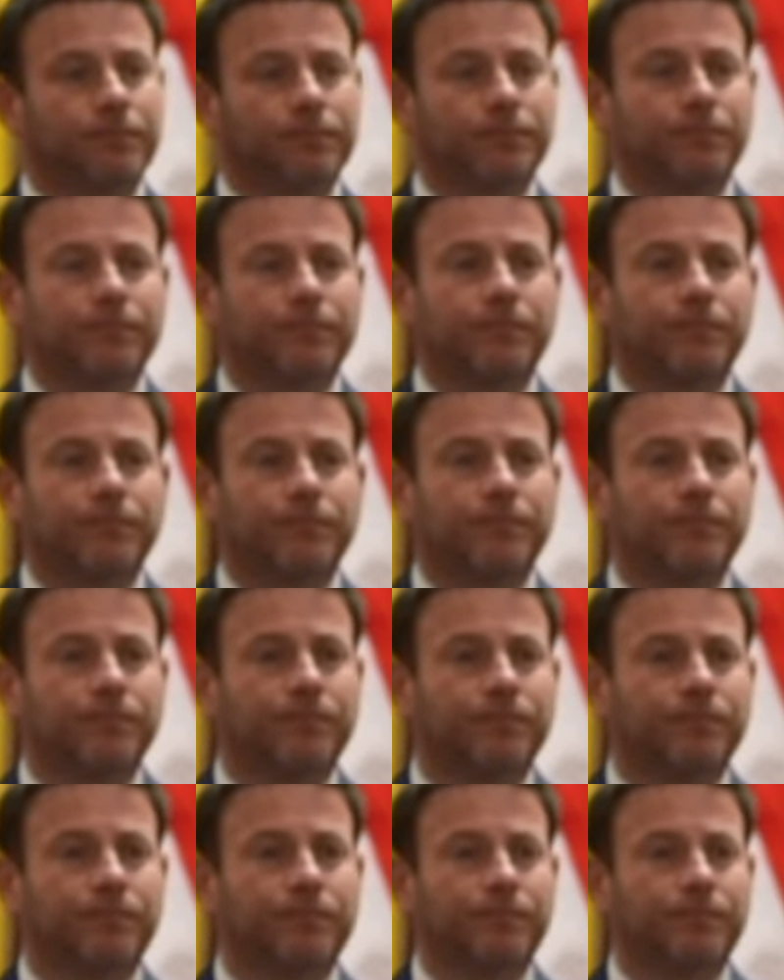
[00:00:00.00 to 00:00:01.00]

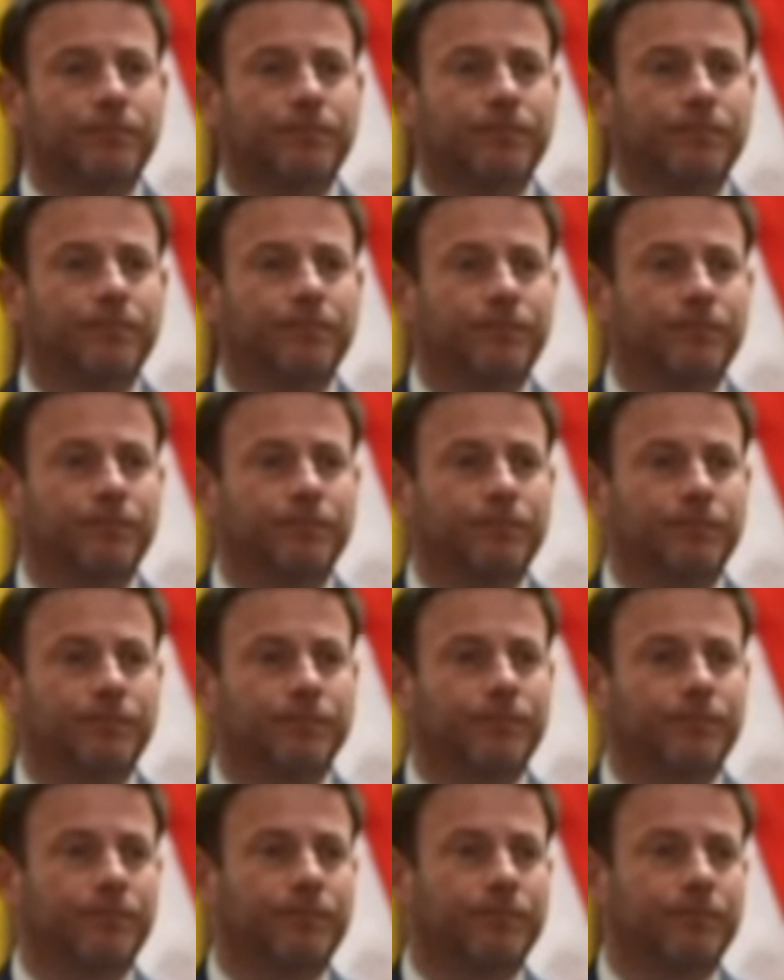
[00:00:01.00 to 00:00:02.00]

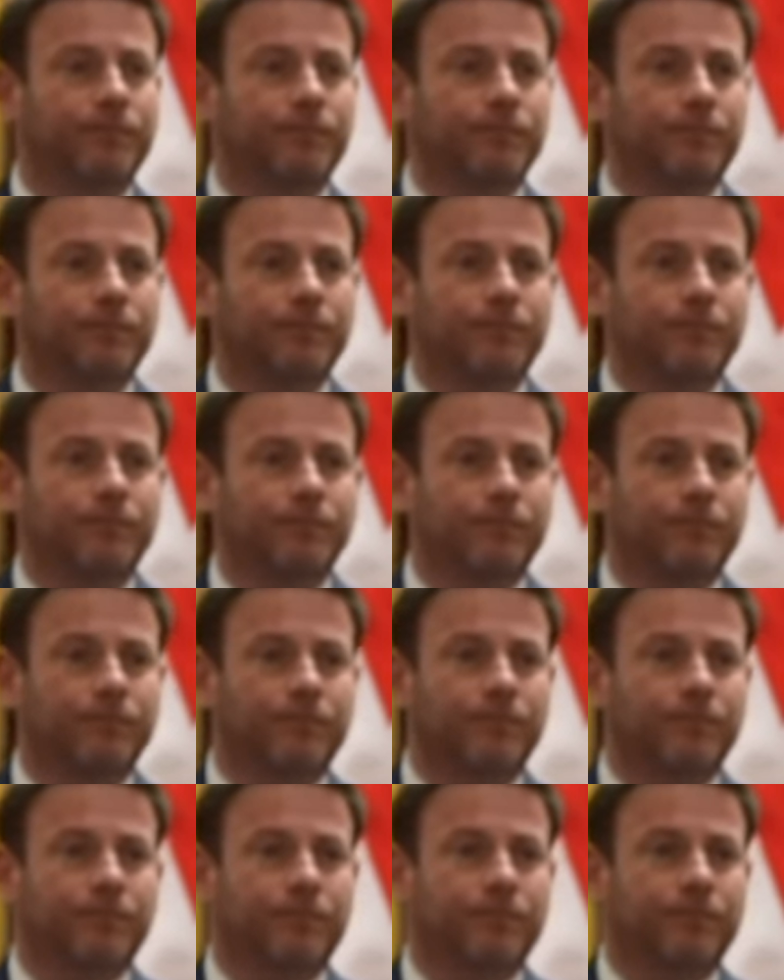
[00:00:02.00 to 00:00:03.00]

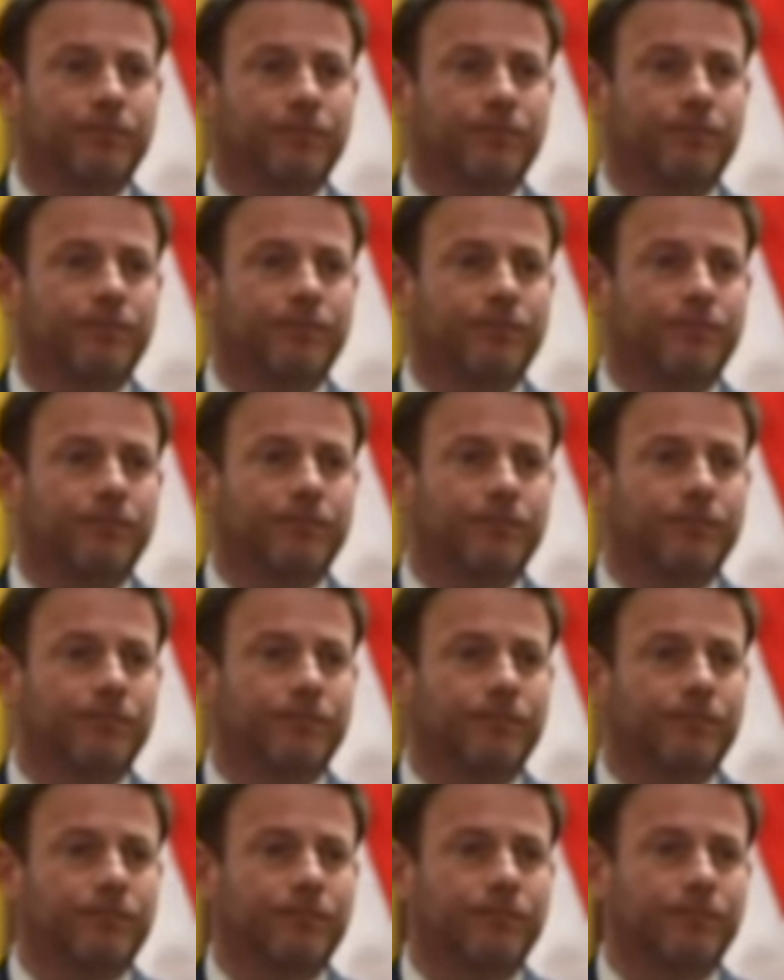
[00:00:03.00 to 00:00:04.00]

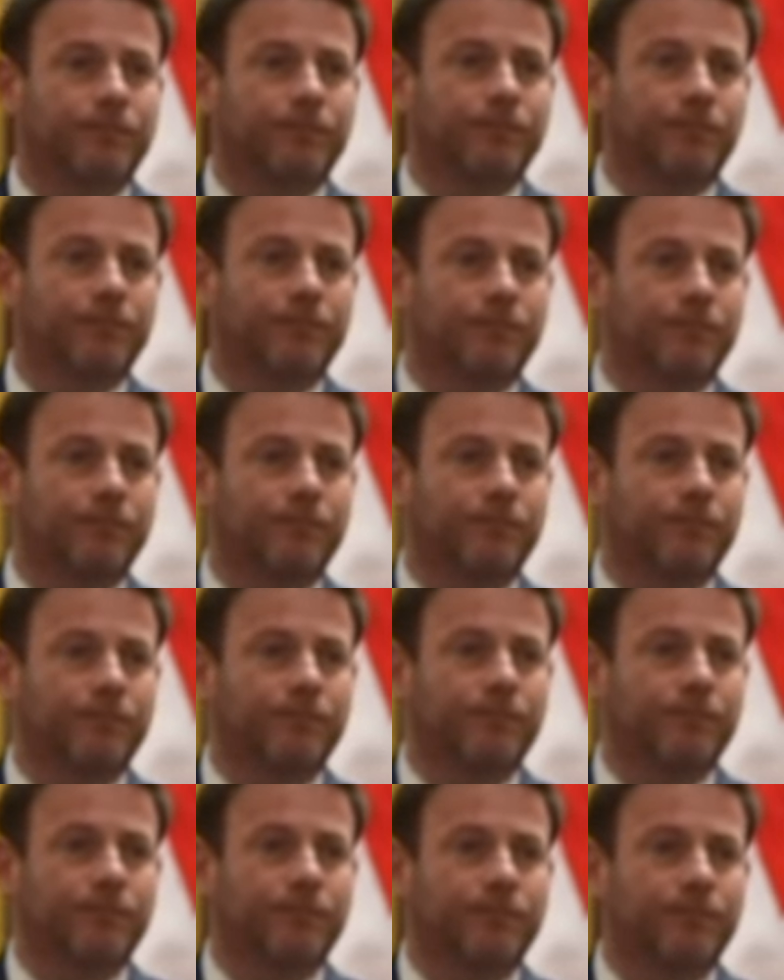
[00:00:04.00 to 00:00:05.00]

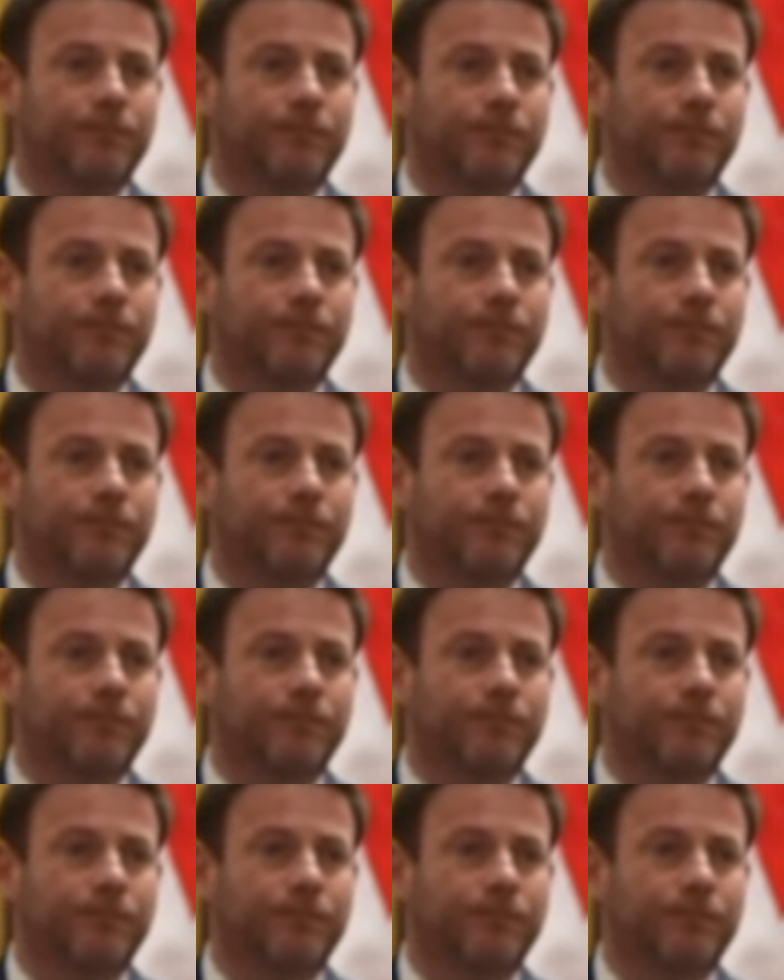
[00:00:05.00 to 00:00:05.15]
No words are spoken by the person on screen.